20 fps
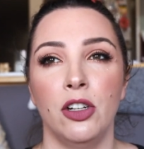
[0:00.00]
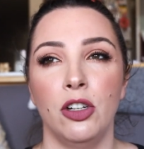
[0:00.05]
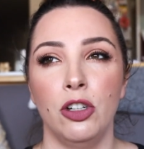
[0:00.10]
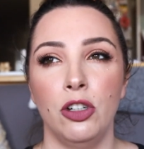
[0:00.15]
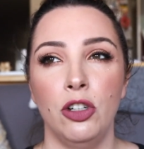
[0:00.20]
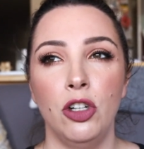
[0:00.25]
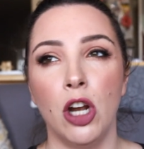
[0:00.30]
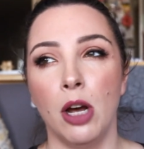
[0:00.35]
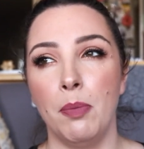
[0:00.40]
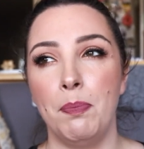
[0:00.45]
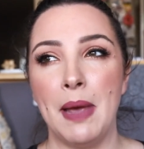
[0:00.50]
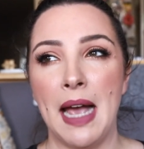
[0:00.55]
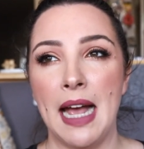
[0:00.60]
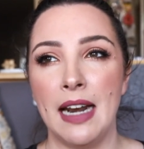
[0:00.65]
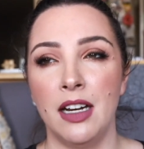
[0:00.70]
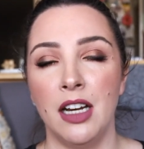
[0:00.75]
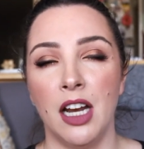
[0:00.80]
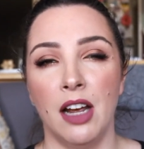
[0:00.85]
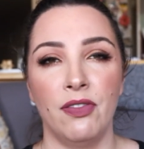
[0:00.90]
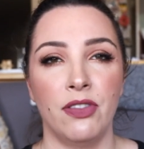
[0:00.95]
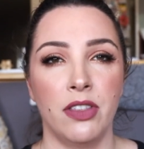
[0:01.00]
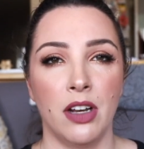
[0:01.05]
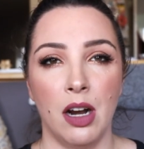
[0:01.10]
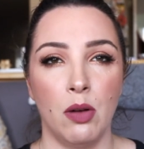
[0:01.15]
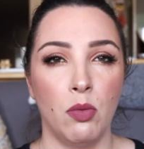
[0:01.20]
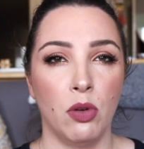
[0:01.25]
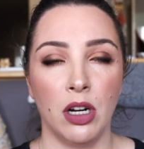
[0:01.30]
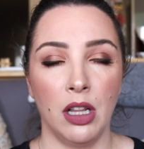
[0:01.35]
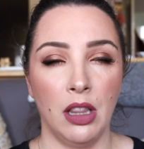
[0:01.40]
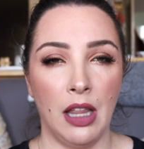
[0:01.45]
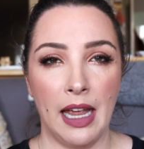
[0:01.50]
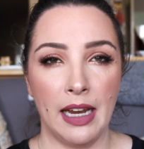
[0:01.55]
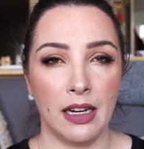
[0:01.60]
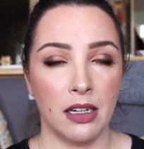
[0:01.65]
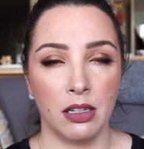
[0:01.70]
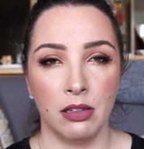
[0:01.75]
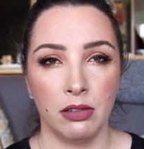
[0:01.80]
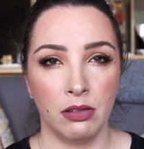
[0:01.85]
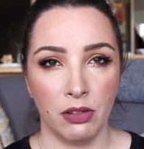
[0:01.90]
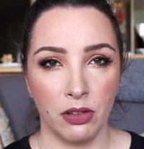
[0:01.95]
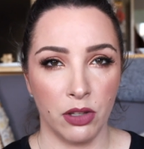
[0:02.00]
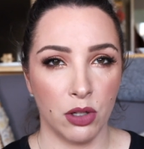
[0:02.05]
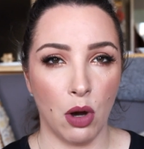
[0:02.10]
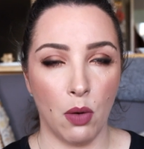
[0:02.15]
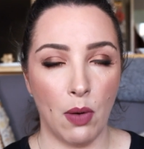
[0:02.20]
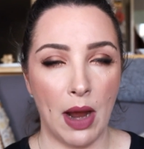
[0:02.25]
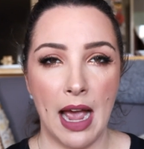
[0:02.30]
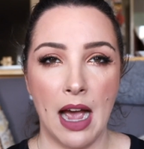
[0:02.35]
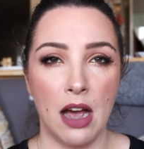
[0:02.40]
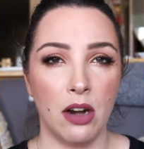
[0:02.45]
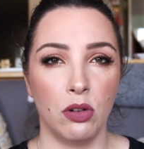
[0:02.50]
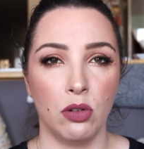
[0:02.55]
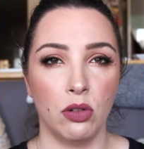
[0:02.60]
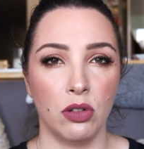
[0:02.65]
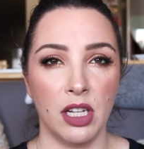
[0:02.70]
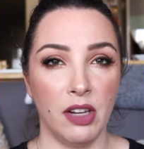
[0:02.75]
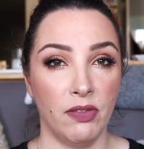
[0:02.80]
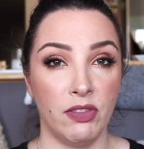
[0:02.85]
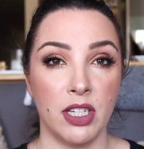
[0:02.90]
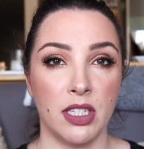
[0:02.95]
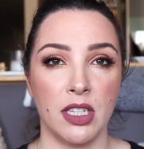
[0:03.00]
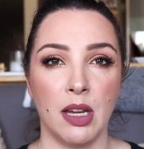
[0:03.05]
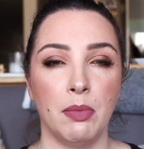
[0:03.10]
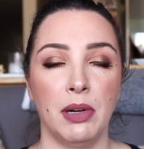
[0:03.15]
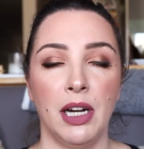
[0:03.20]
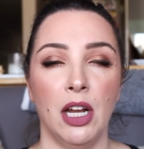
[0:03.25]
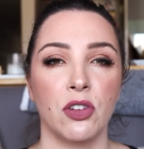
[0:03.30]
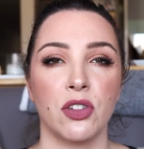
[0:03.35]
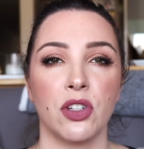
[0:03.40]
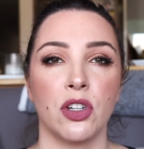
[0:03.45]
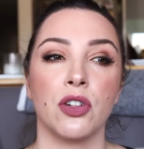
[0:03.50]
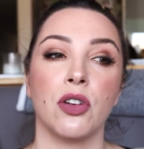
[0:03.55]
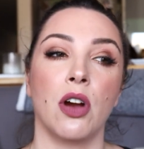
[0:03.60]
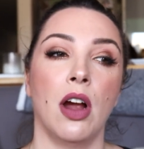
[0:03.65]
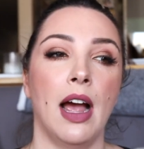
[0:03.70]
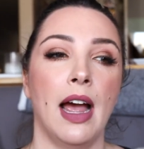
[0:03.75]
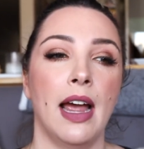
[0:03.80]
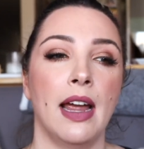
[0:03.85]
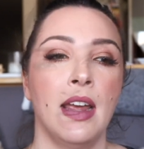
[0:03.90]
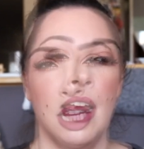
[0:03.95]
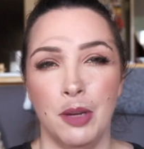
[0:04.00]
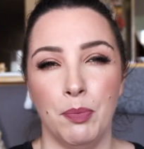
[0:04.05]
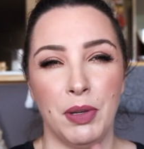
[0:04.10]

not bad enough that I wanna like throw out or give to someone else to try,